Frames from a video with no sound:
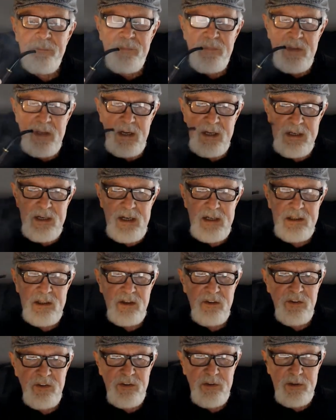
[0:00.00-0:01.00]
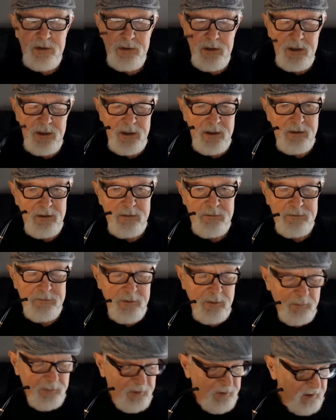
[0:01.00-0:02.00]
I got this
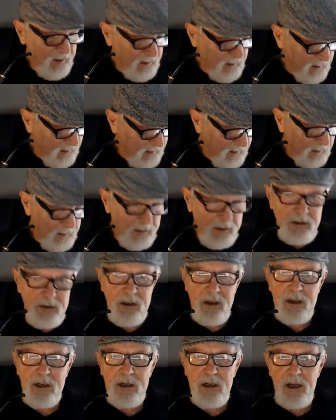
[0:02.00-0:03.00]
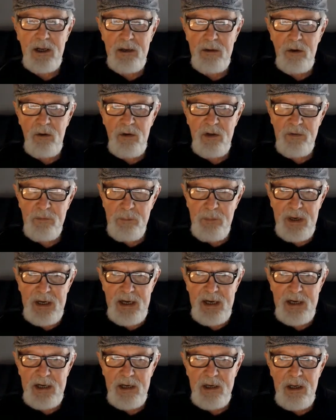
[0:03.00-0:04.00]
from Sutlet, and I always
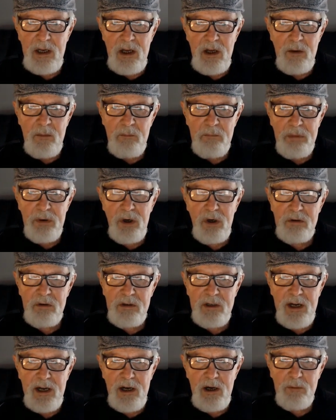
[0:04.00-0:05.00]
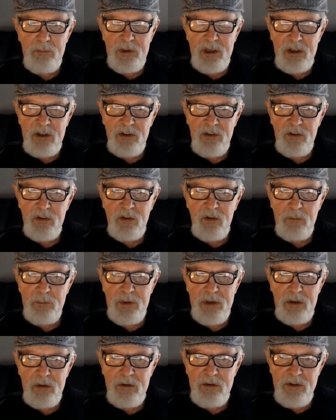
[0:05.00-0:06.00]
buy bulk now because it's a
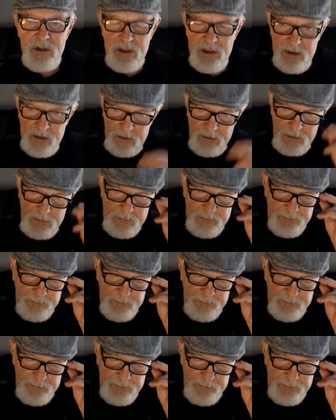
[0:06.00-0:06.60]
better deal.